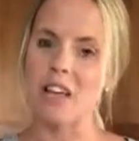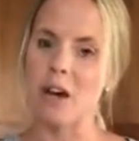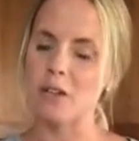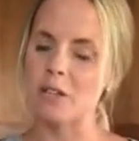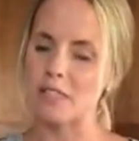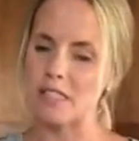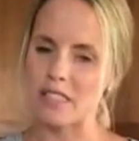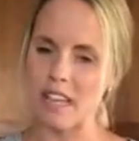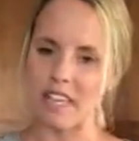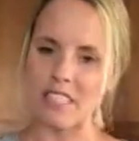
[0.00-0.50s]
so
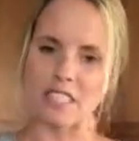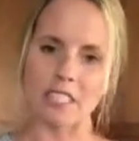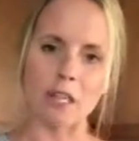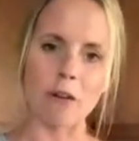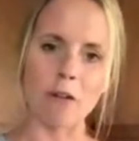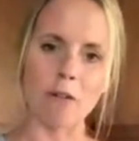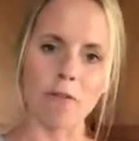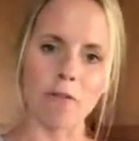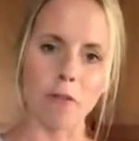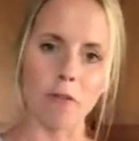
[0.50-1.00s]
stay
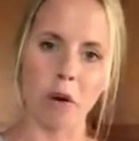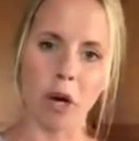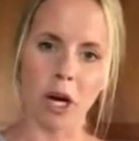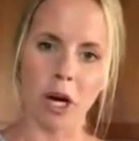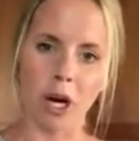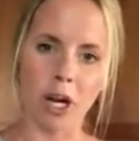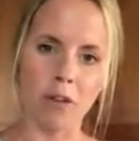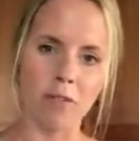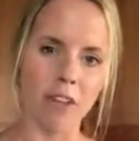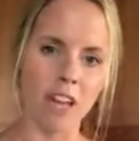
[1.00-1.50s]
tuned for more
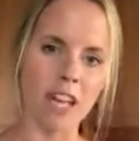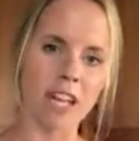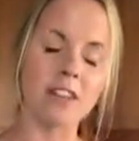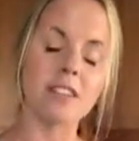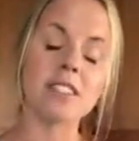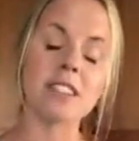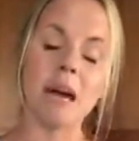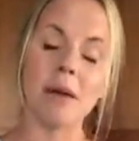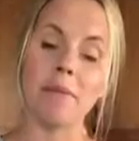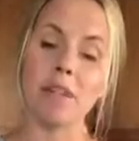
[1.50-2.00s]
good
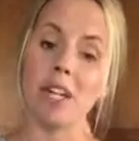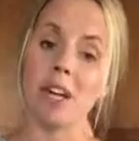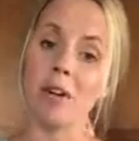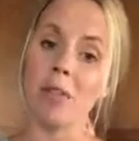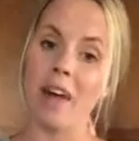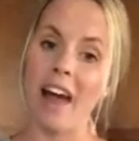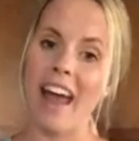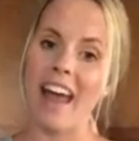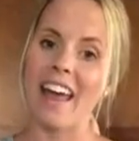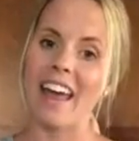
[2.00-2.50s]
videos coming
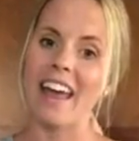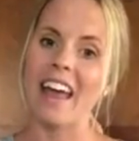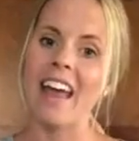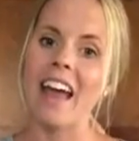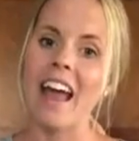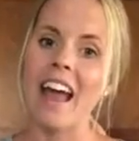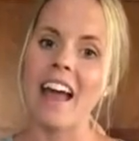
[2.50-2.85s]
your way.